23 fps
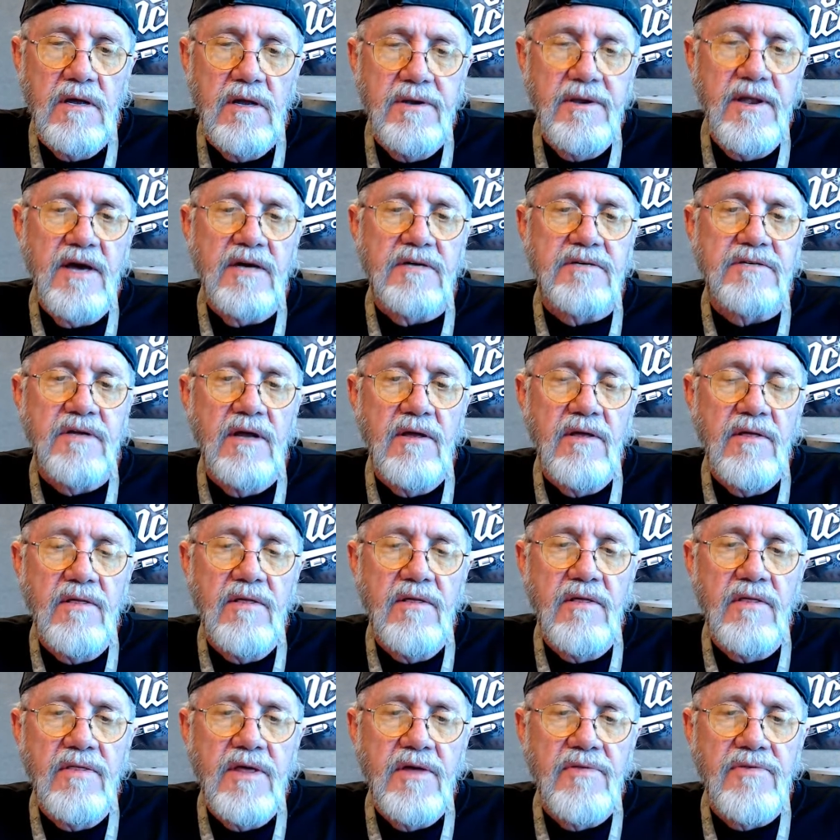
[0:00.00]
that
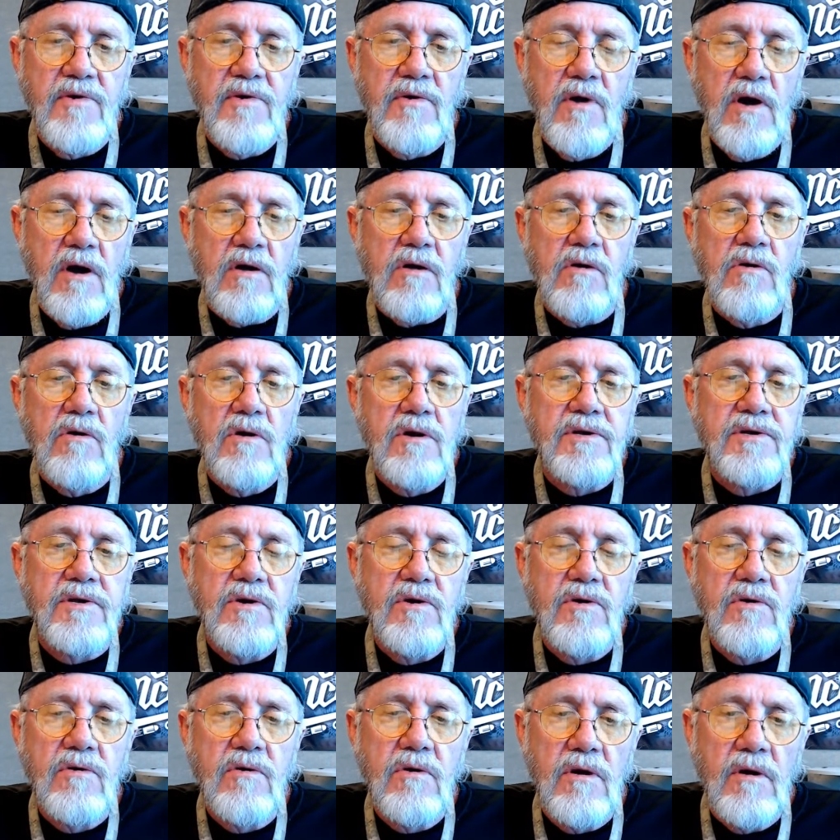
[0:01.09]
they're not going
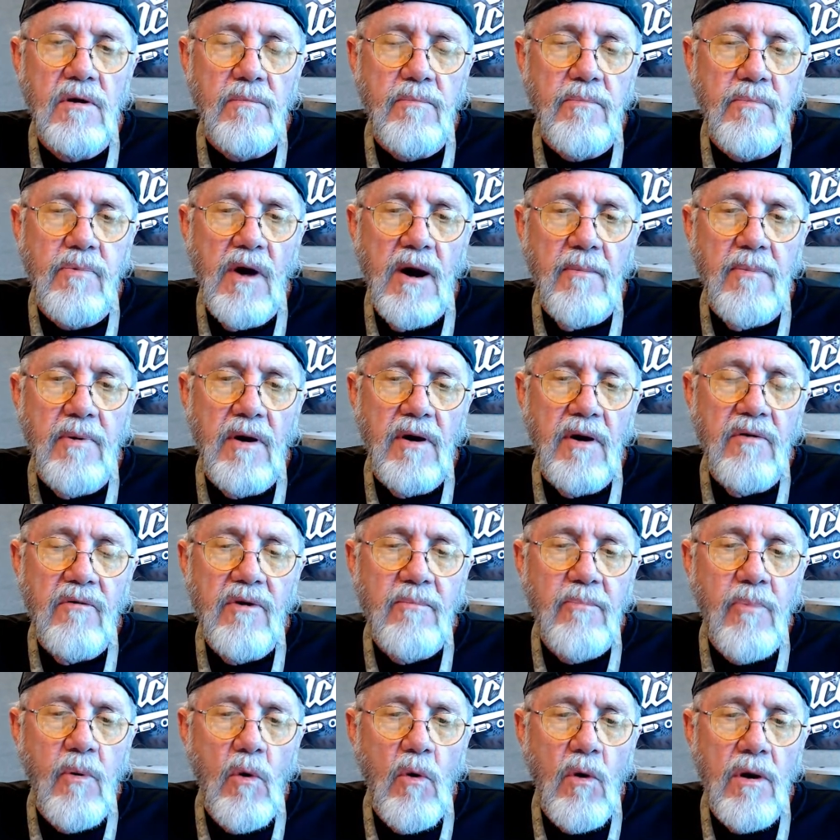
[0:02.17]
to properly
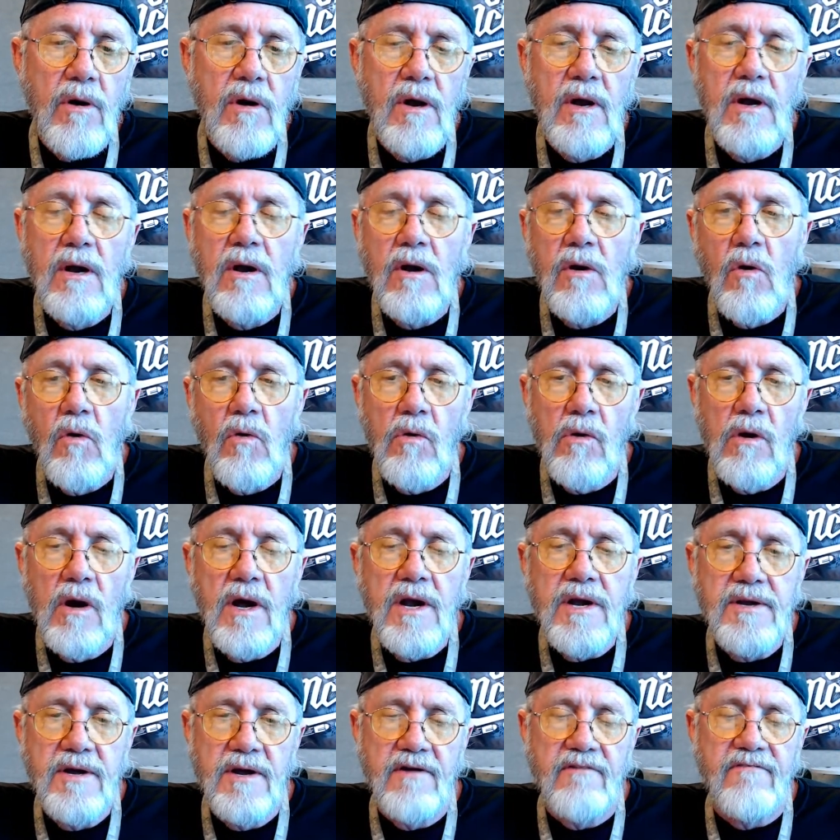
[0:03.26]
report or
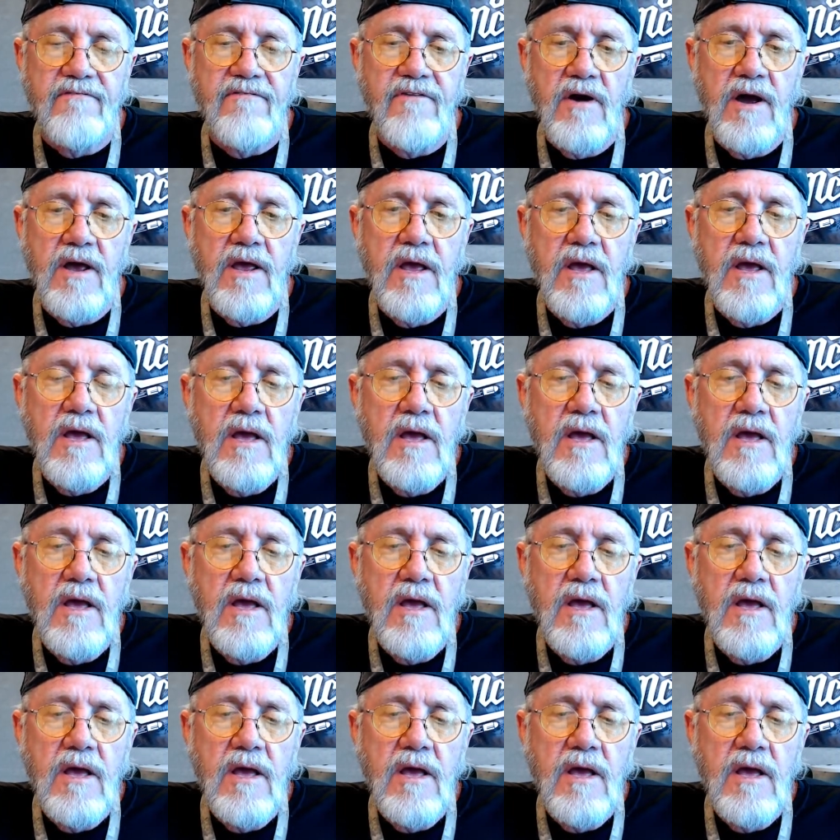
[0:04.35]
identify.